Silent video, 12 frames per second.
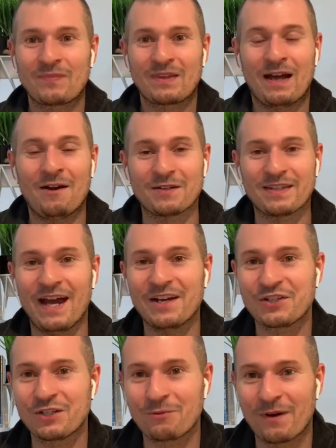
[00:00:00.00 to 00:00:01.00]
I was
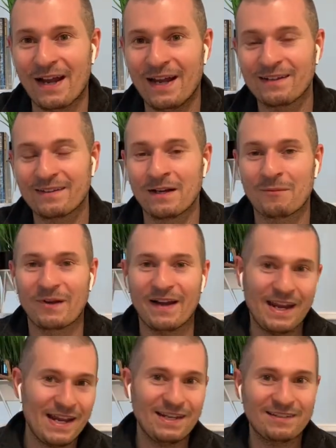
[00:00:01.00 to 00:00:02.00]
actually ranked number
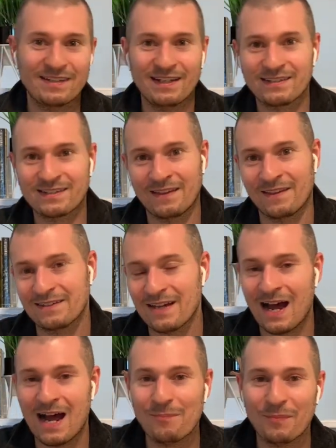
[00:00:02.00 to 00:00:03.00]
86 on the
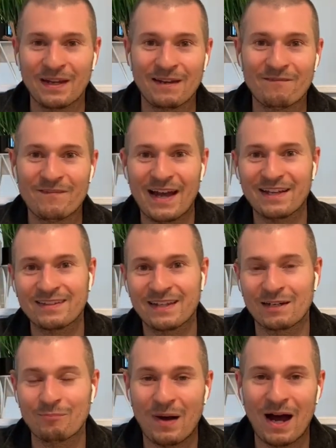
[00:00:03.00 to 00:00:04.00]
top
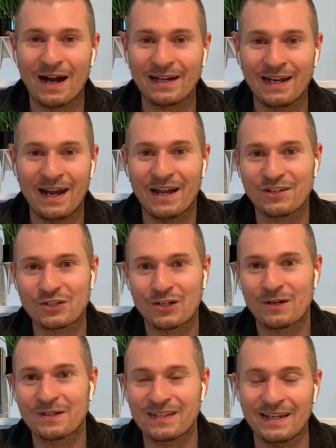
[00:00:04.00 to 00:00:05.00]
investing podcast
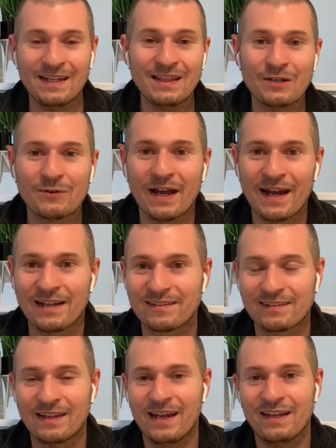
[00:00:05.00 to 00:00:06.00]
charts in the United
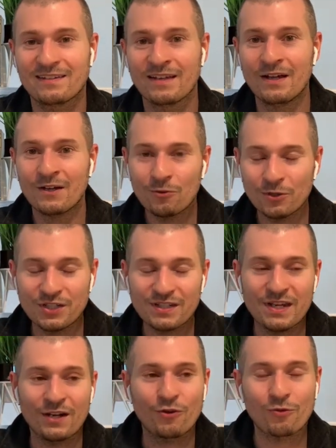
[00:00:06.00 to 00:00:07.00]
States, which is
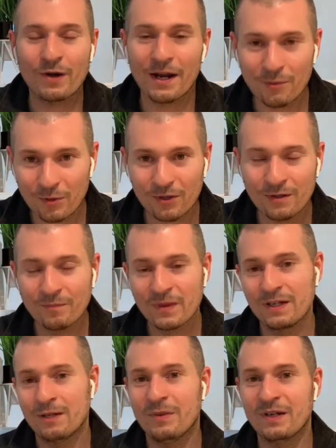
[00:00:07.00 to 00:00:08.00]
incredible
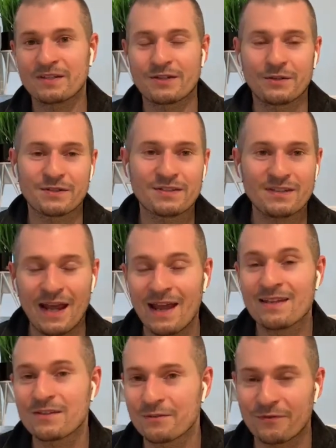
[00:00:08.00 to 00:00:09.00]
because there's
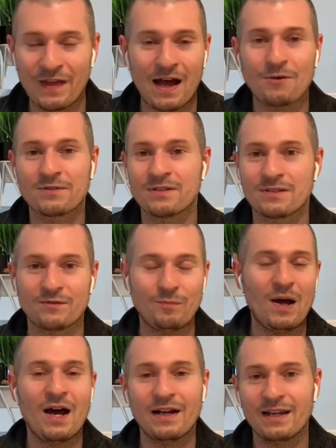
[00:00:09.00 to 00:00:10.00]
tens of thousands of
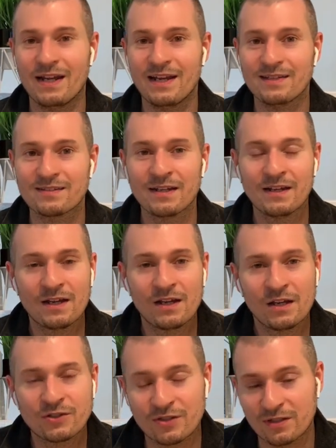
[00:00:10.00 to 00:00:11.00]
podcasts
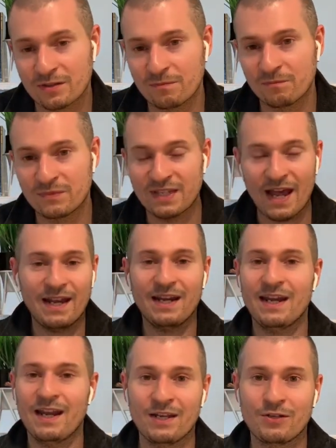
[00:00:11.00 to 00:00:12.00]
just
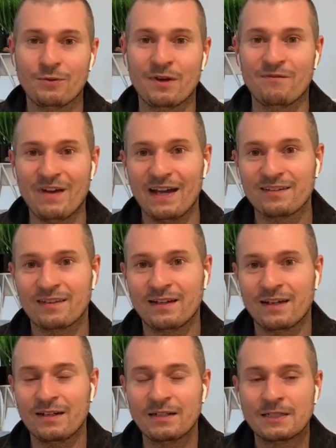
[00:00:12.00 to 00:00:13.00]
dedicated to
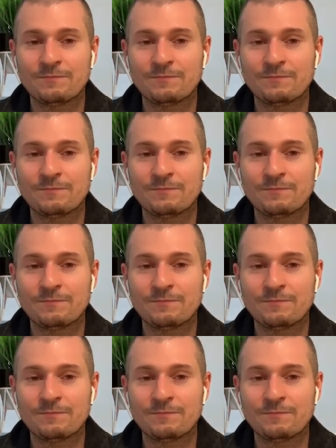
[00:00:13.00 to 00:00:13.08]
investing.